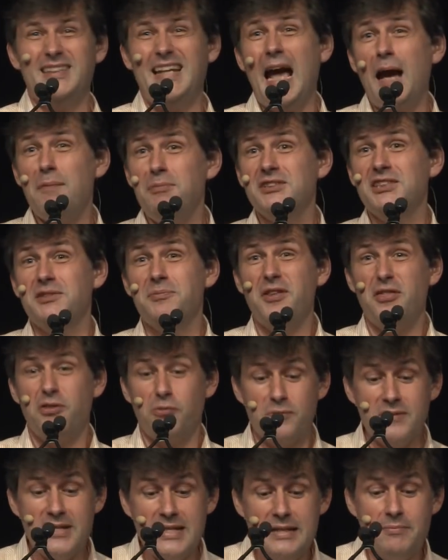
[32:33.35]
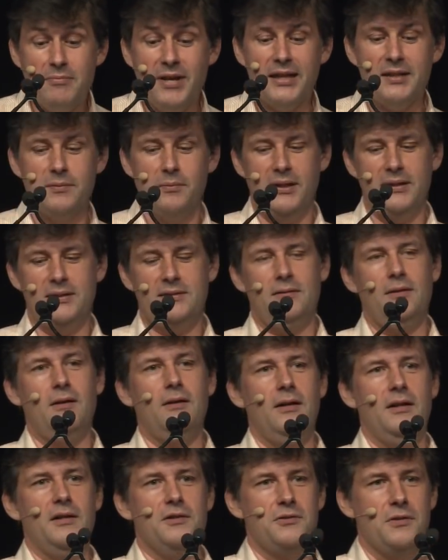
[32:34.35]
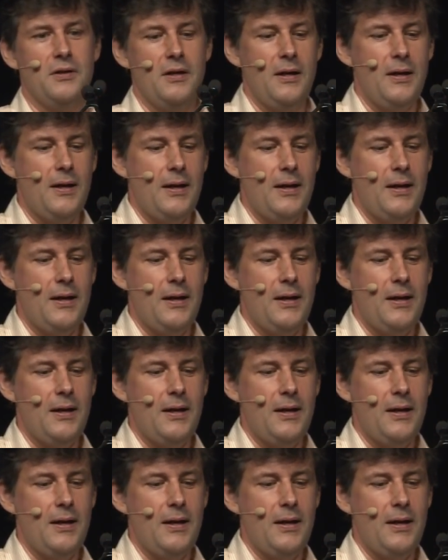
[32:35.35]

It happens to be three megabytes large.